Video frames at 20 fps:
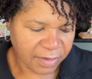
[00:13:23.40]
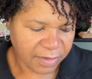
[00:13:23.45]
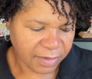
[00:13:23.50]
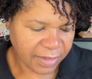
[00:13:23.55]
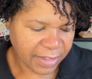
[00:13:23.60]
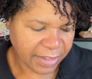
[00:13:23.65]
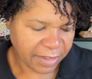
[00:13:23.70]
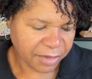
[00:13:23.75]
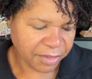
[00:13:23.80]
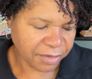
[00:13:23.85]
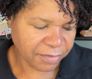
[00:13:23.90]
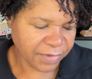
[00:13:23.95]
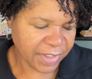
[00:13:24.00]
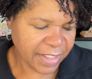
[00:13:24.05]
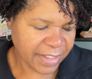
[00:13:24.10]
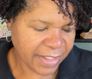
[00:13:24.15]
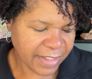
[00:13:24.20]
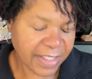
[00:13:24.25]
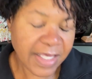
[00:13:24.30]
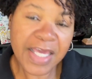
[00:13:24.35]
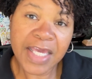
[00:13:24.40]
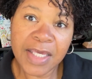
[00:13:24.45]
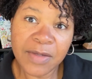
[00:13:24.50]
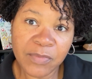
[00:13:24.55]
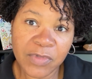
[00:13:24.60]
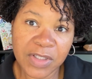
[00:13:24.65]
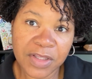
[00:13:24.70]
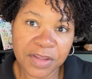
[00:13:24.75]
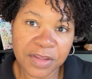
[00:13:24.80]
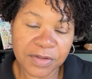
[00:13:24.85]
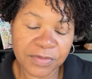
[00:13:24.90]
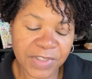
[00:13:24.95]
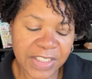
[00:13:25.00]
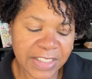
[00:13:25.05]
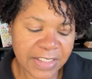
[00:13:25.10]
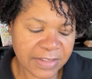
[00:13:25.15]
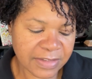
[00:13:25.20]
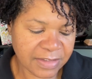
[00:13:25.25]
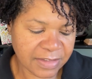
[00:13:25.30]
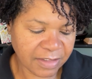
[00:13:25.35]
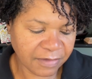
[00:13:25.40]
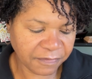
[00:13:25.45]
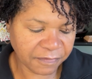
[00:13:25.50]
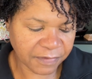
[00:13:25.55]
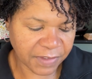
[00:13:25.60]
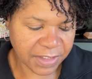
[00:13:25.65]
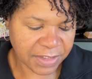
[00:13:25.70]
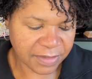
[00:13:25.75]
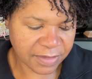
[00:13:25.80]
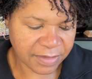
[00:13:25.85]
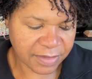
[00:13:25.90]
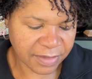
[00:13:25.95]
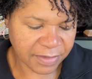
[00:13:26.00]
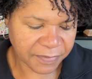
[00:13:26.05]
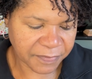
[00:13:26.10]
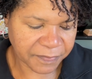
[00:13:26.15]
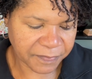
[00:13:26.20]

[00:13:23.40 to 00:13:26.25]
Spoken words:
it came with 3 different